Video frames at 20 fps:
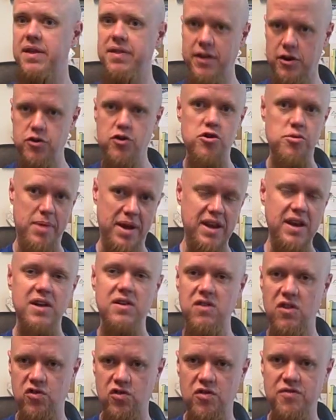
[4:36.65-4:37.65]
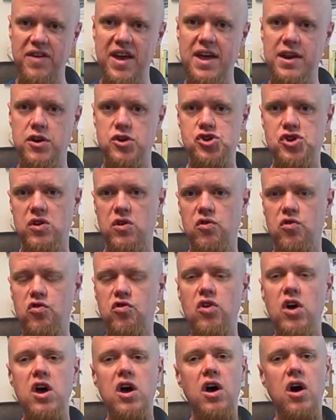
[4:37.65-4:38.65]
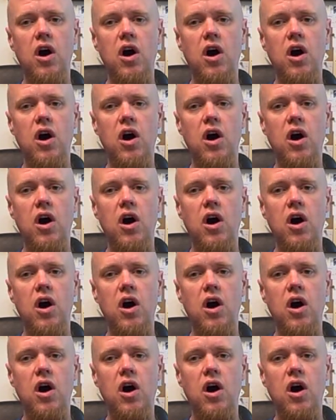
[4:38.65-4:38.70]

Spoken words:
And then you're debating disadvantages.